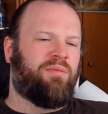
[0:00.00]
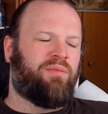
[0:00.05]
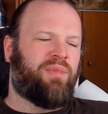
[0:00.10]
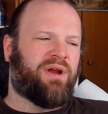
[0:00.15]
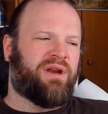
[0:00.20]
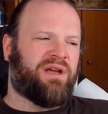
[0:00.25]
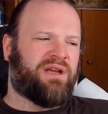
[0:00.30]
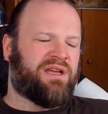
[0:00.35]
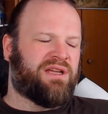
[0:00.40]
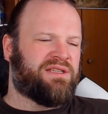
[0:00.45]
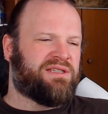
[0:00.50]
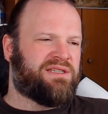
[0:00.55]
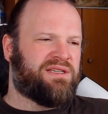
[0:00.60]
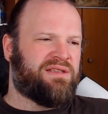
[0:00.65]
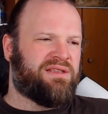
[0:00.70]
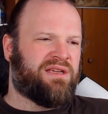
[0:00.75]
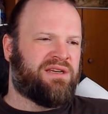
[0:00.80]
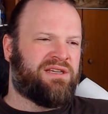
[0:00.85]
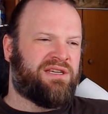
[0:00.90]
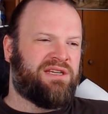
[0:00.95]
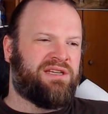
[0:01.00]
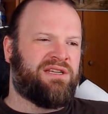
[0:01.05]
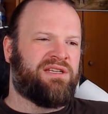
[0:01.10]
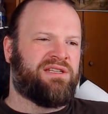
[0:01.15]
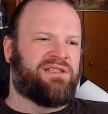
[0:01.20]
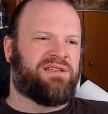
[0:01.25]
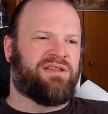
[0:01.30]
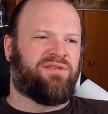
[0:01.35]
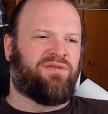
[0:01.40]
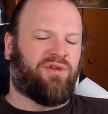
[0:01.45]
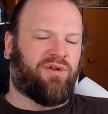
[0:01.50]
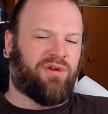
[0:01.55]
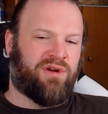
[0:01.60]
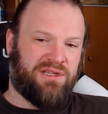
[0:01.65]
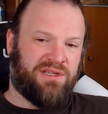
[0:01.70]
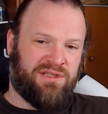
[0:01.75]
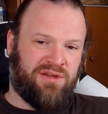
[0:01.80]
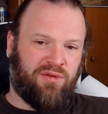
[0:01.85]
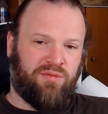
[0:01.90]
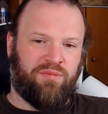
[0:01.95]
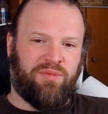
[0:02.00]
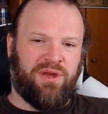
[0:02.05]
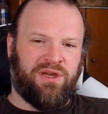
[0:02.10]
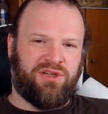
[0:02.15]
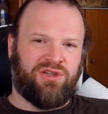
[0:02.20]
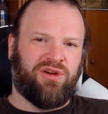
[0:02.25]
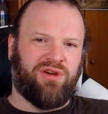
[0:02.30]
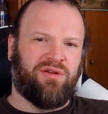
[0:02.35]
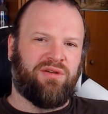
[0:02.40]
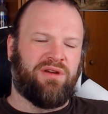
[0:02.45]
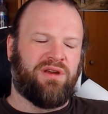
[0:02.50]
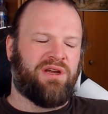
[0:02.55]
But I can see that he needs it for his own picture.